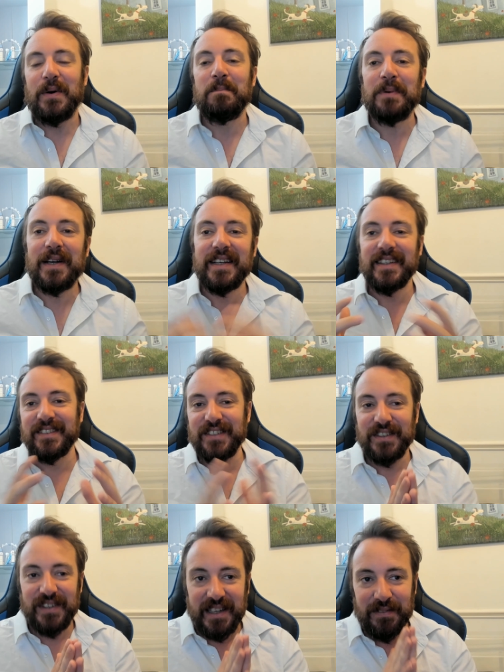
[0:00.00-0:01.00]
And please
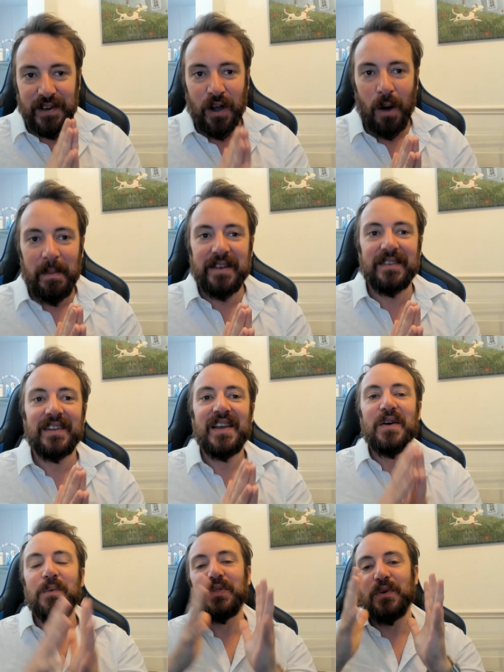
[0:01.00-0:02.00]
do leave a comment
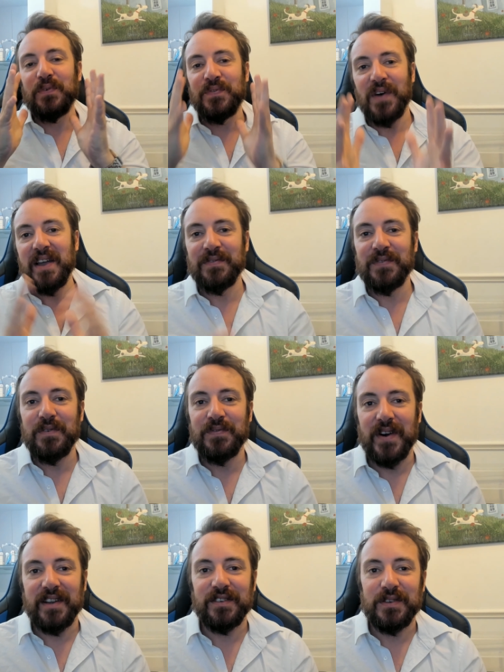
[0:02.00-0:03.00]
with your favorite
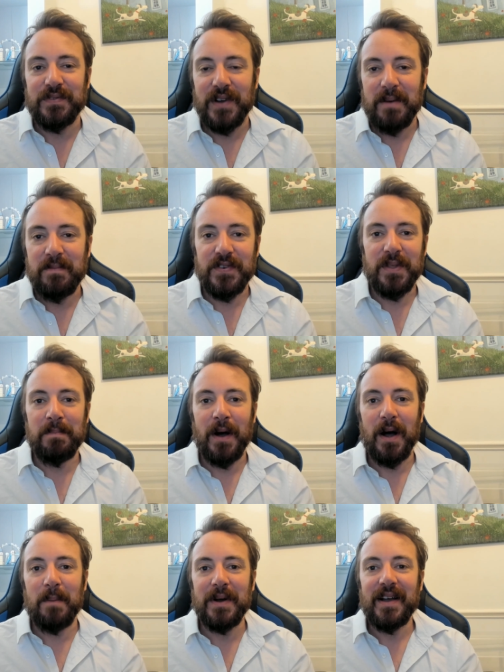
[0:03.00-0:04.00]
phrasal verb for the
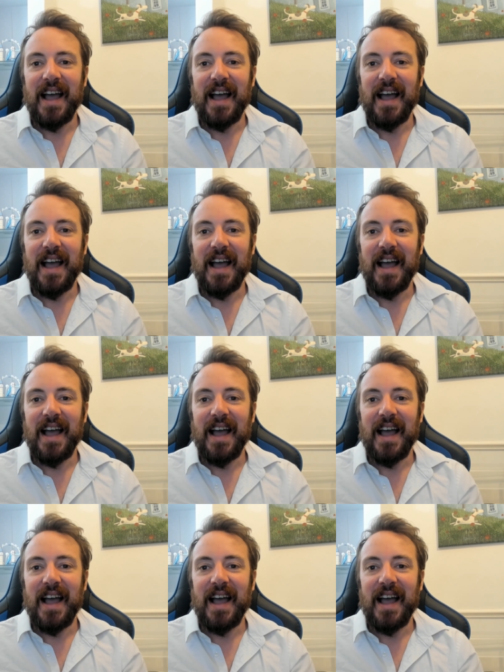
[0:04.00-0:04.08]
pub